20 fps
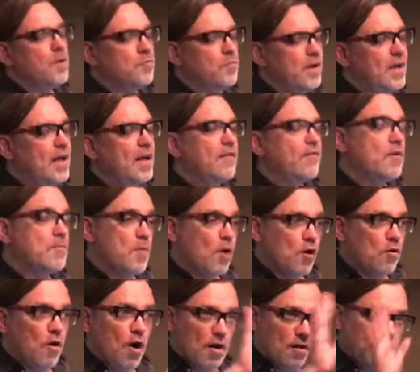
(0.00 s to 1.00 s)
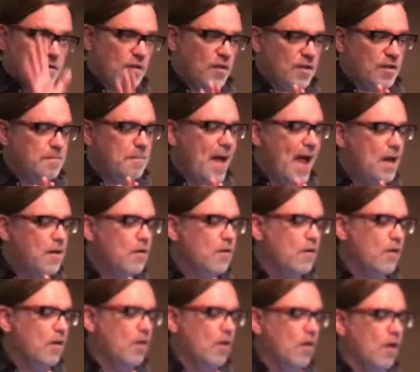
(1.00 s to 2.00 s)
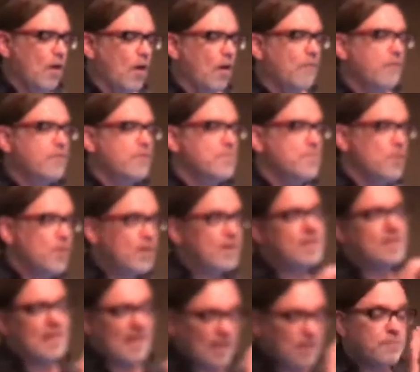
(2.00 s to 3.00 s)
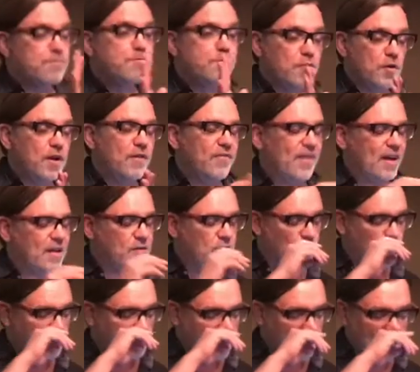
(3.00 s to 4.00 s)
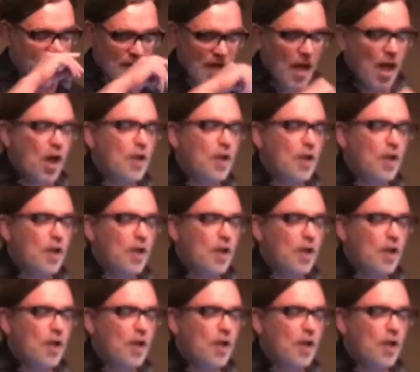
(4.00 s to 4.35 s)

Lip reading: be reading from across the span of the book, six brief excerpts,